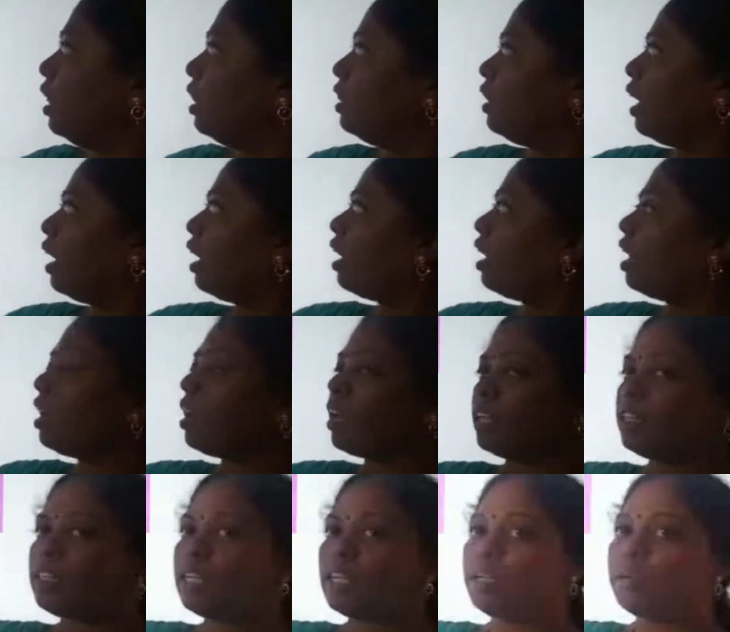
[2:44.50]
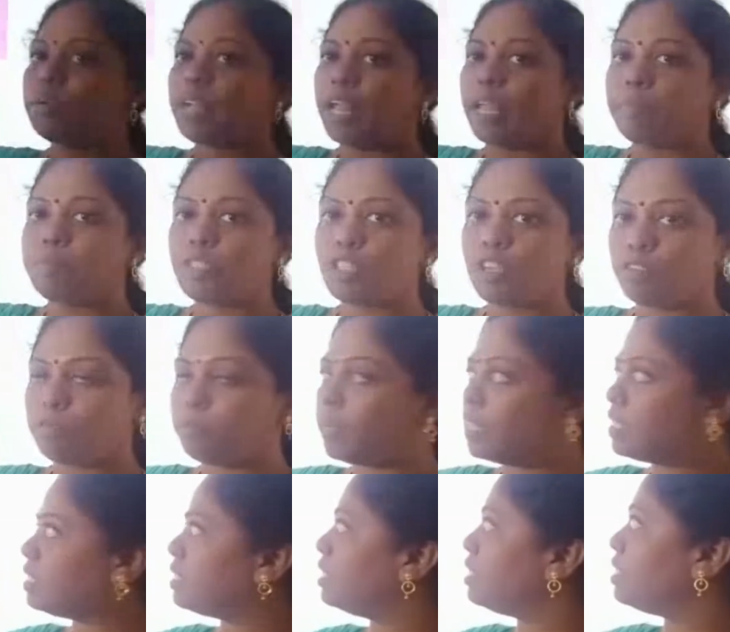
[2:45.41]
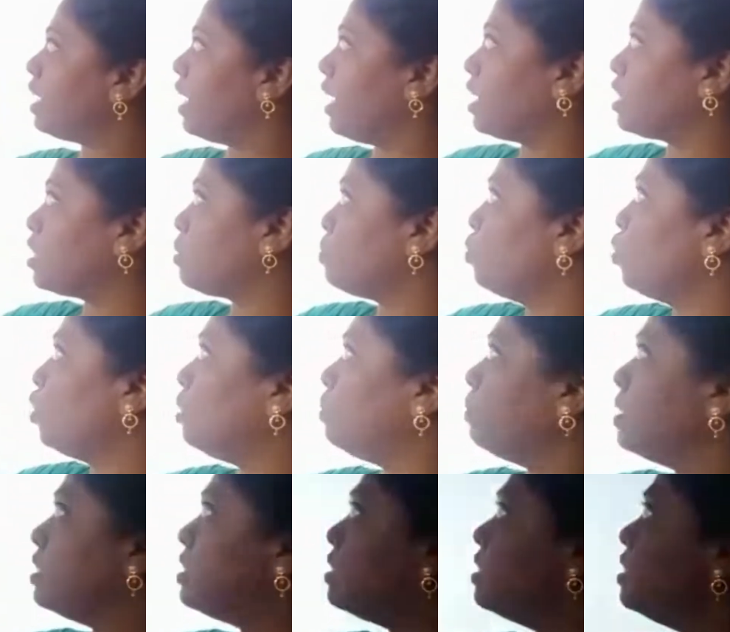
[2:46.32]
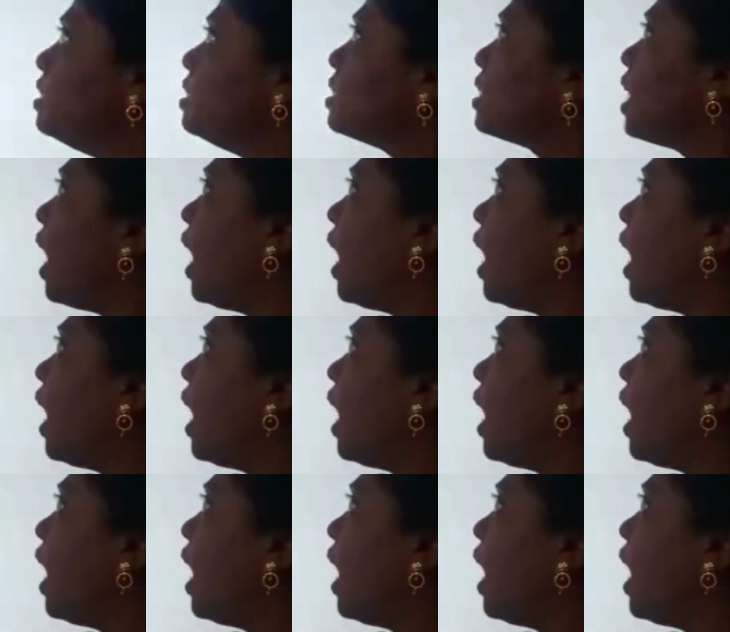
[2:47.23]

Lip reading: There are other types of muscles like smooth muscles,